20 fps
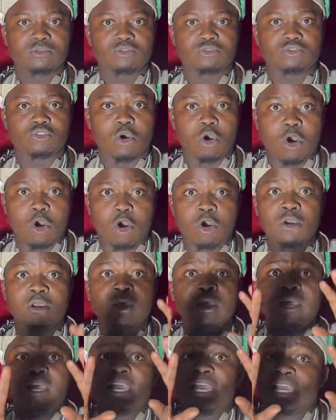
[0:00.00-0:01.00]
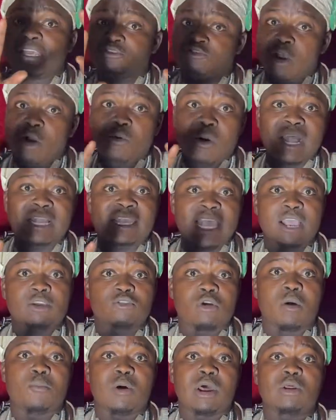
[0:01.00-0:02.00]
So, someone take
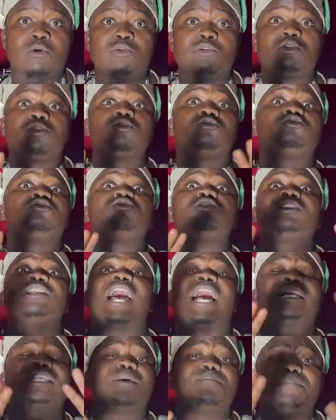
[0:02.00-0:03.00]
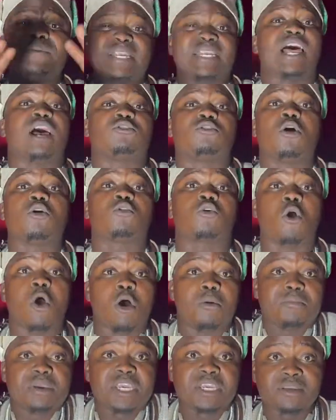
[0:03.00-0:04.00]
your money doesn't mean that don't
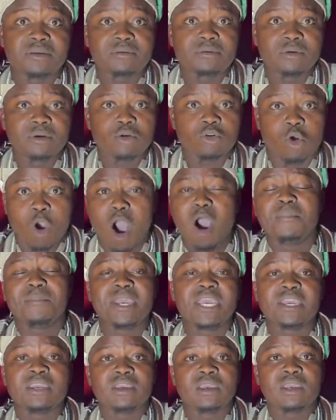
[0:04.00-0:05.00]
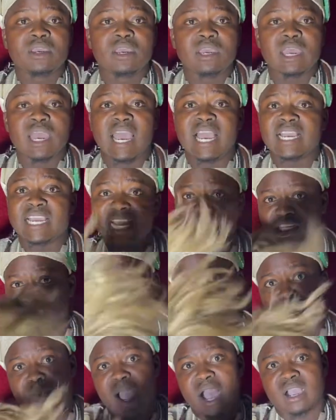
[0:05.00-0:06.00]
call me. Call me and get
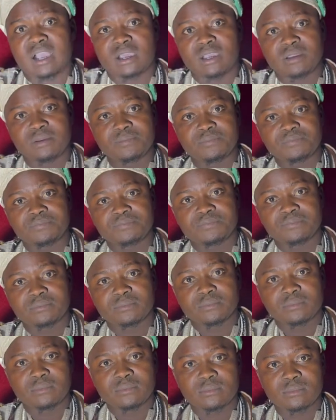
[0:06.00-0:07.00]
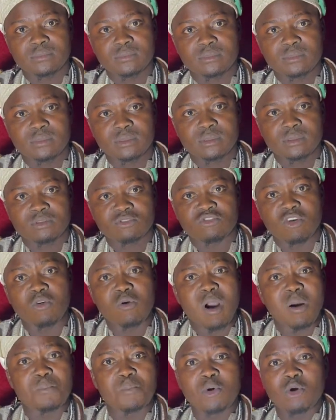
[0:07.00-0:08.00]
it back.
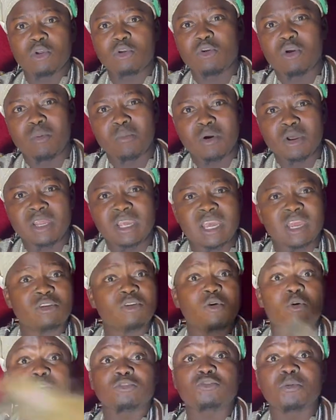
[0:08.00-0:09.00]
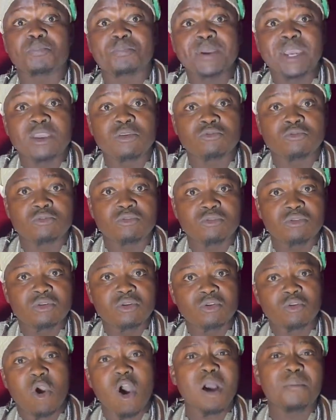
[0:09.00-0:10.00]
Someone borrow your money and don't want to pay you.
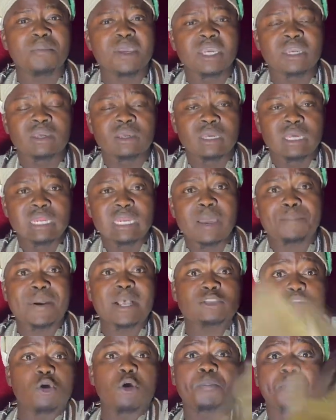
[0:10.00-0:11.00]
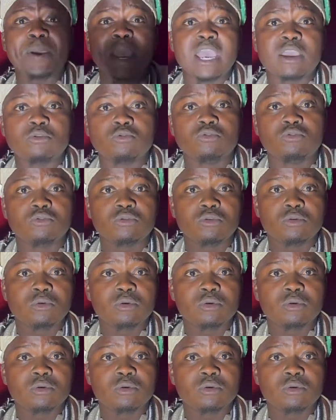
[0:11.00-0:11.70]
Call me. The person will pay you.